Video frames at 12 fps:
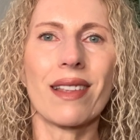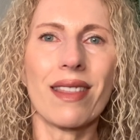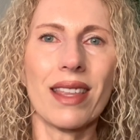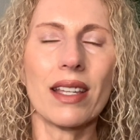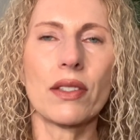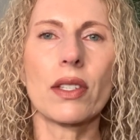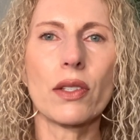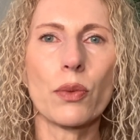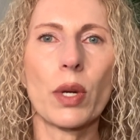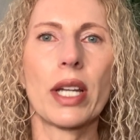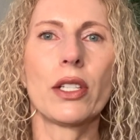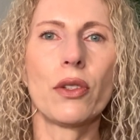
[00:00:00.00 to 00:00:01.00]
this is
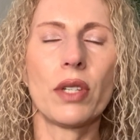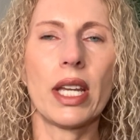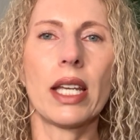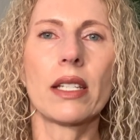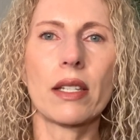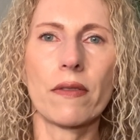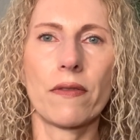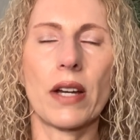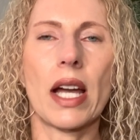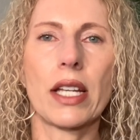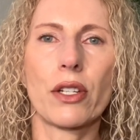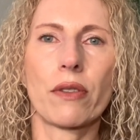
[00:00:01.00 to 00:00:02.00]
when you need to
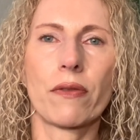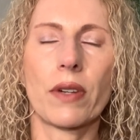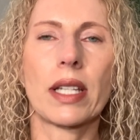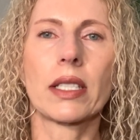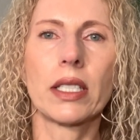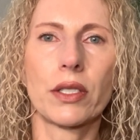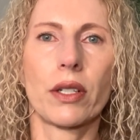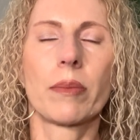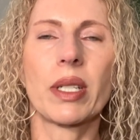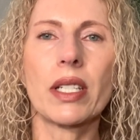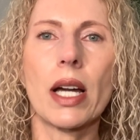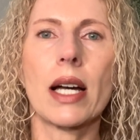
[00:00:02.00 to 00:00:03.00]
find your friendly
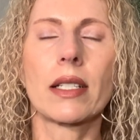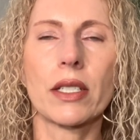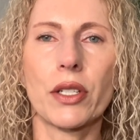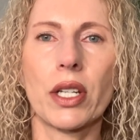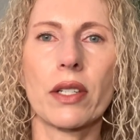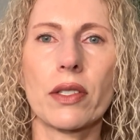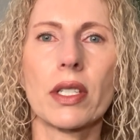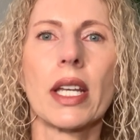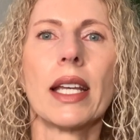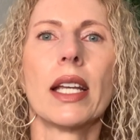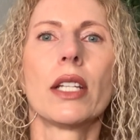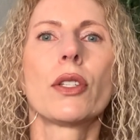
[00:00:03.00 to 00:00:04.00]
dermatologist
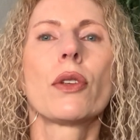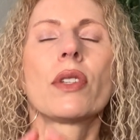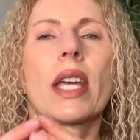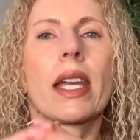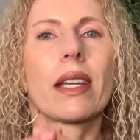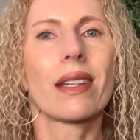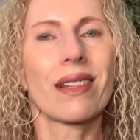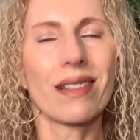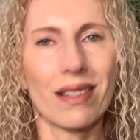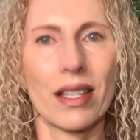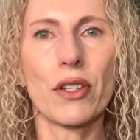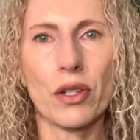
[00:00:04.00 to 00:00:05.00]
to take an
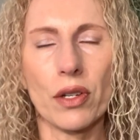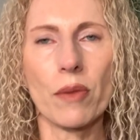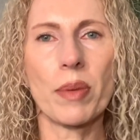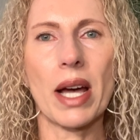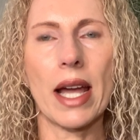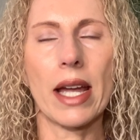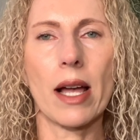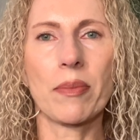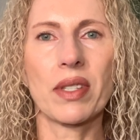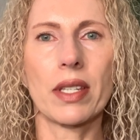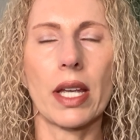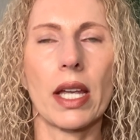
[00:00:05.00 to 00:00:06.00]
excisional
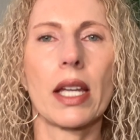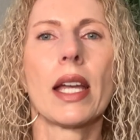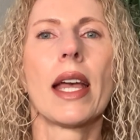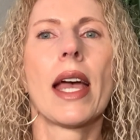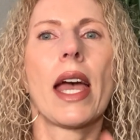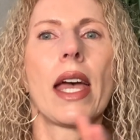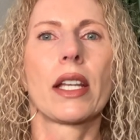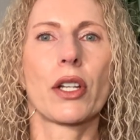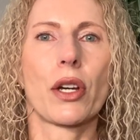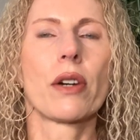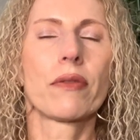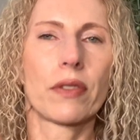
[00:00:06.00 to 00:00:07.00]
biopsy and
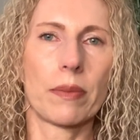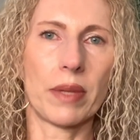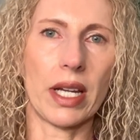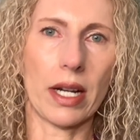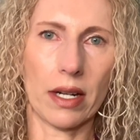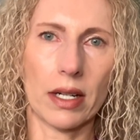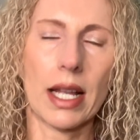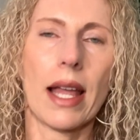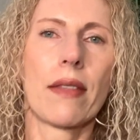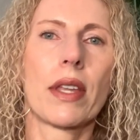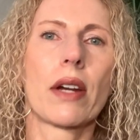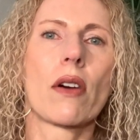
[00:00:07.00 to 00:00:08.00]
go from there.
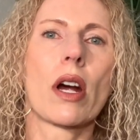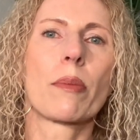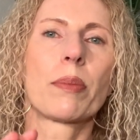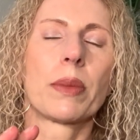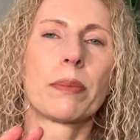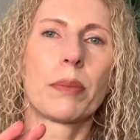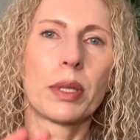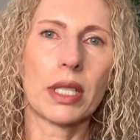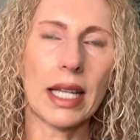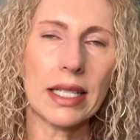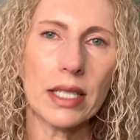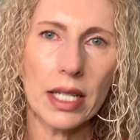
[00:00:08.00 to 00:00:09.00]
There are
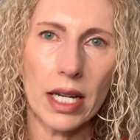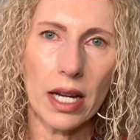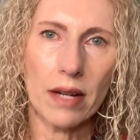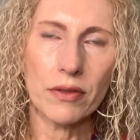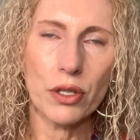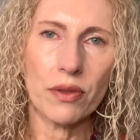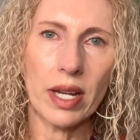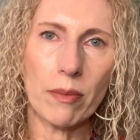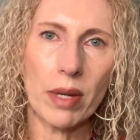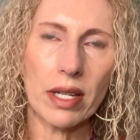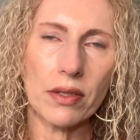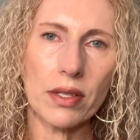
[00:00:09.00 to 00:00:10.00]
plenty of
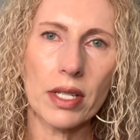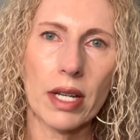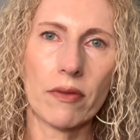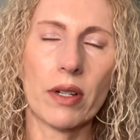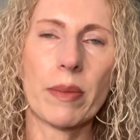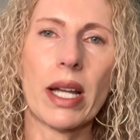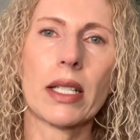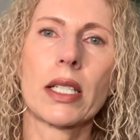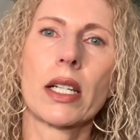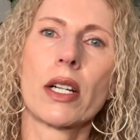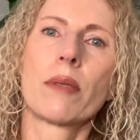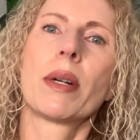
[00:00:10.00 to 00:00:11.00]
treatments for
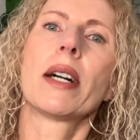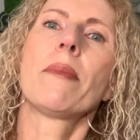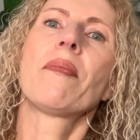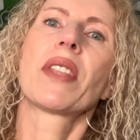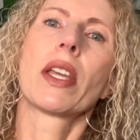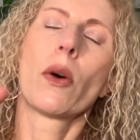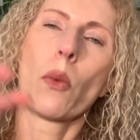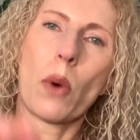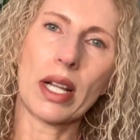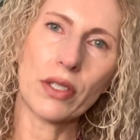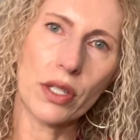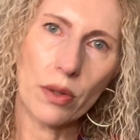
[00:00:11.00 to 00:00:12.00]
melanoma.
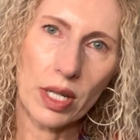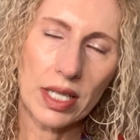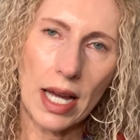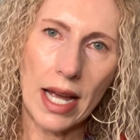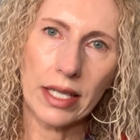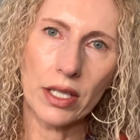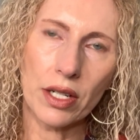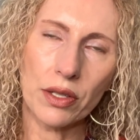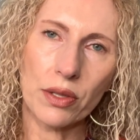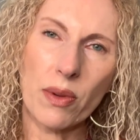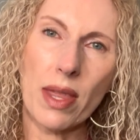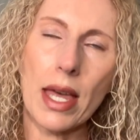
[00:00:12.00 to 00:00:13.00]
Once you are diagnosed
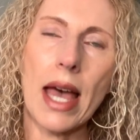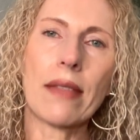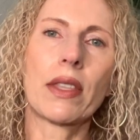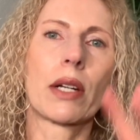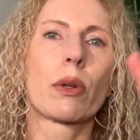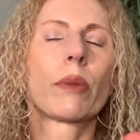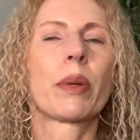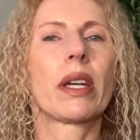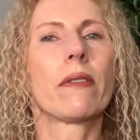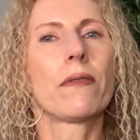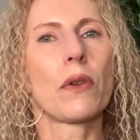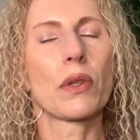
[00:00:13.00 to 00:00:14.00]
with that, there will be a
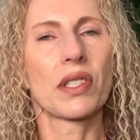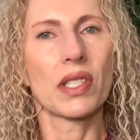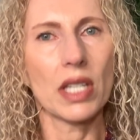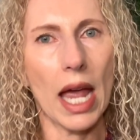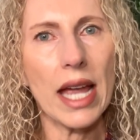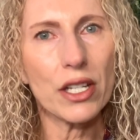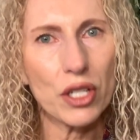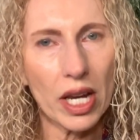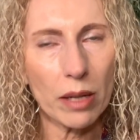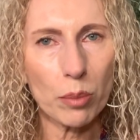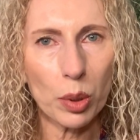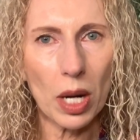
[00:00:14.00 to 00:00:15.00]
full staging
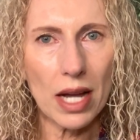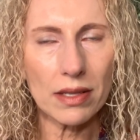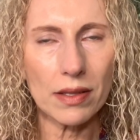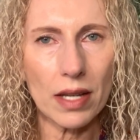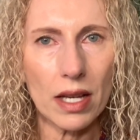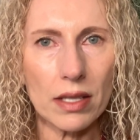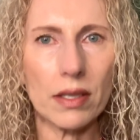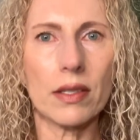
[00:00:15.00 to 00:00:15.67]
process